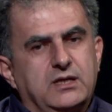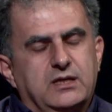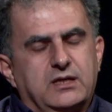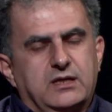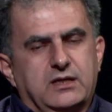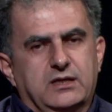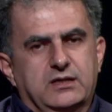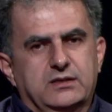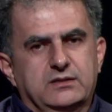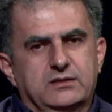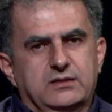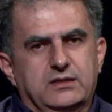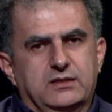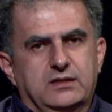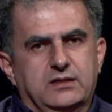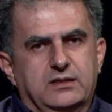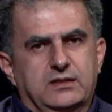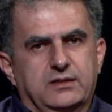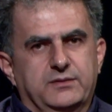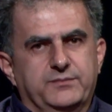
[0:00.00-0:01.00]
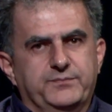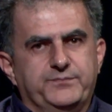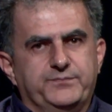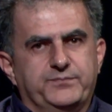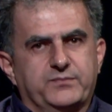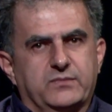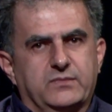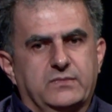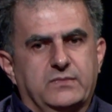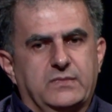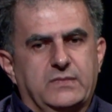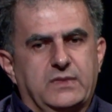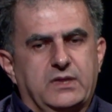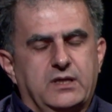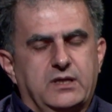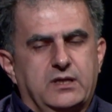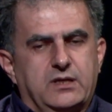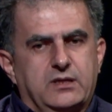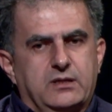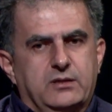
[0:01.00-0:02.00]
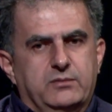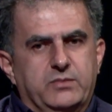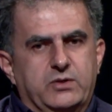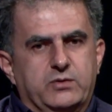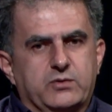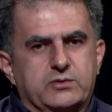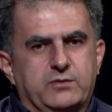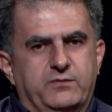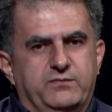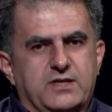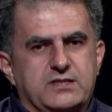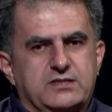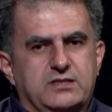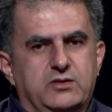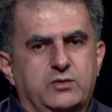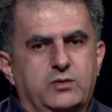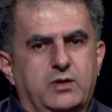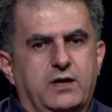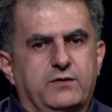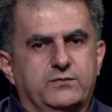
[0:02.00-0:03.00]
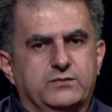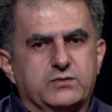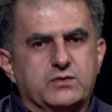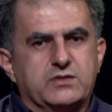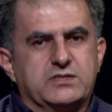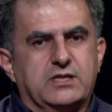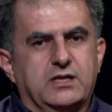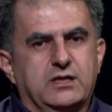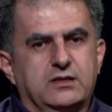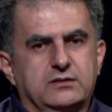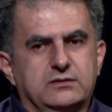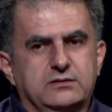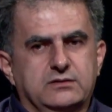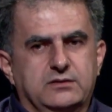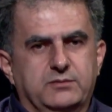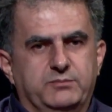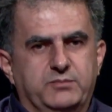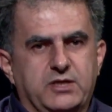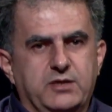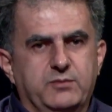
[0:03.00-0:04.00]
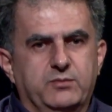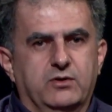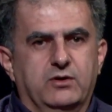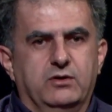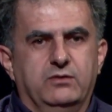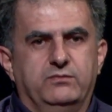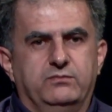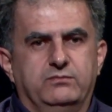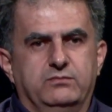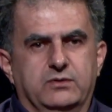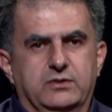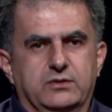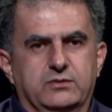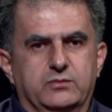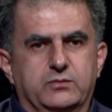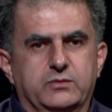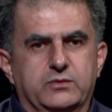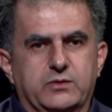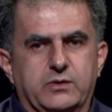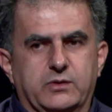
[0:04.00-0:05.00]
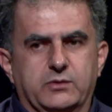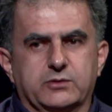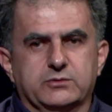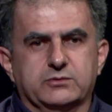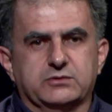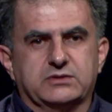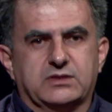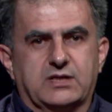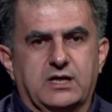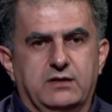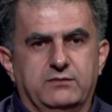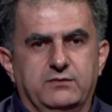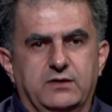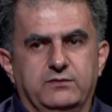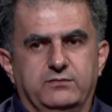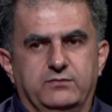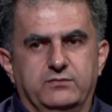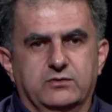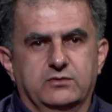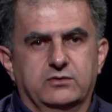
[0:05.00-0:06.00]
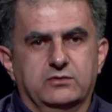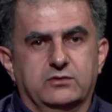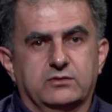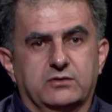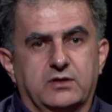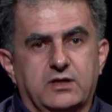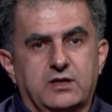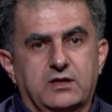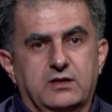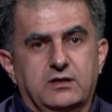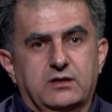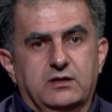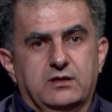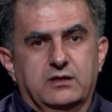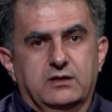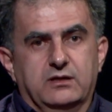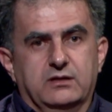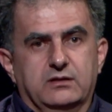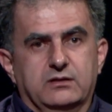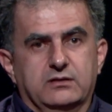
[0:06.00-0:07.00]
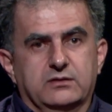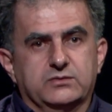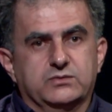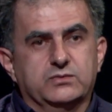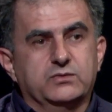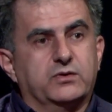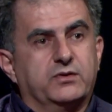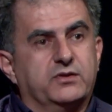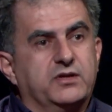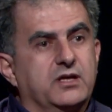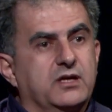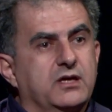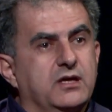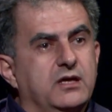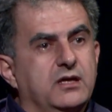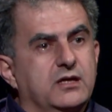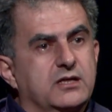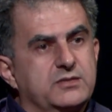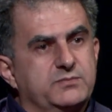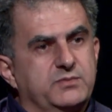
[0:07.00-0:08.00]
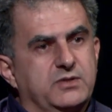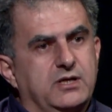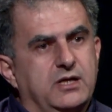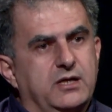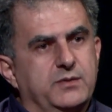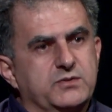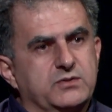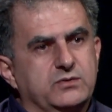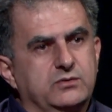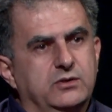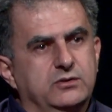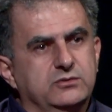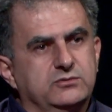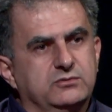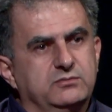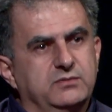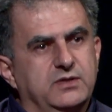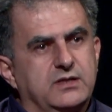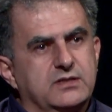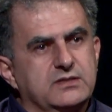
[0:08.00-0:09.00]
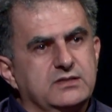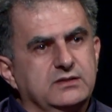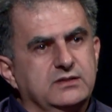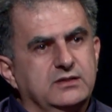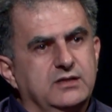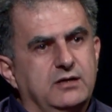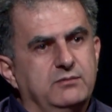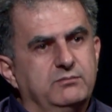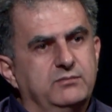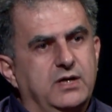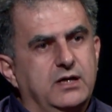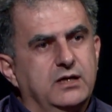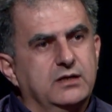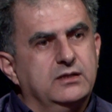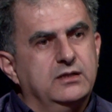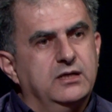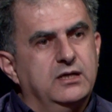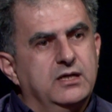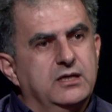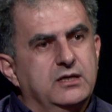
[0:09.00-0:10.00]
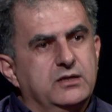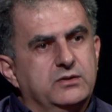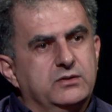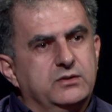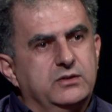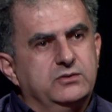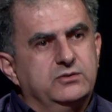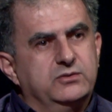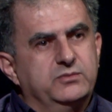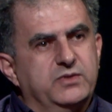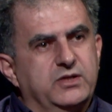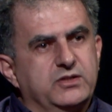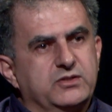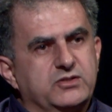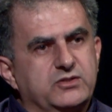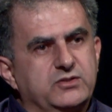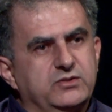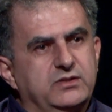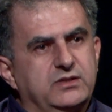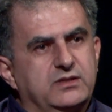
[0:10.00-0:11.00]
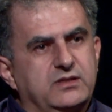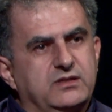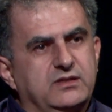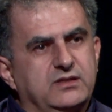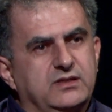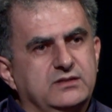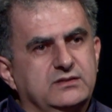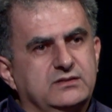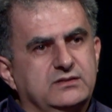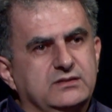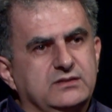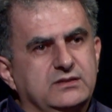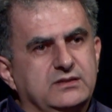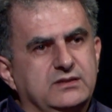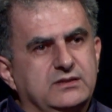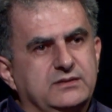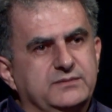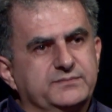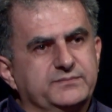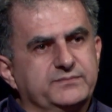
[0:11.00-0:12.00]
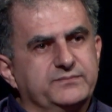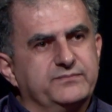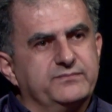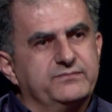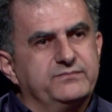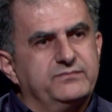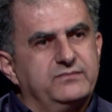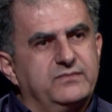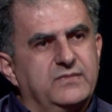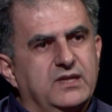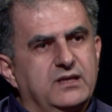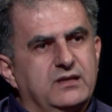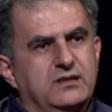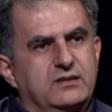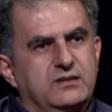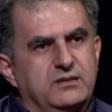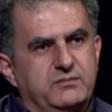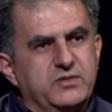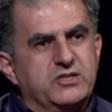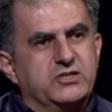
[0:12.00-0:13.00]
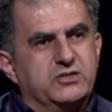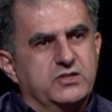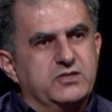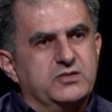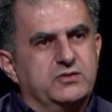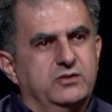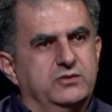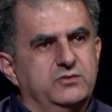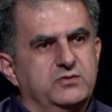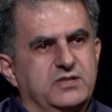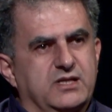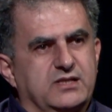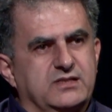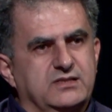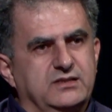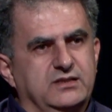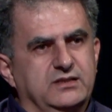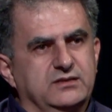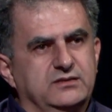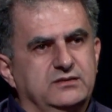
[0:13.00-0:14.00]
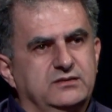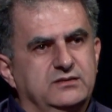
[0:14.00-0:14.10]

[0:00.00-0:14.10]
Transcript: And um, because obviously you have to send the people for, who are going to travel for uh, two or three years, perhaps, to go to Mars and come back. You need to make sure that um, the mission is going to succeed.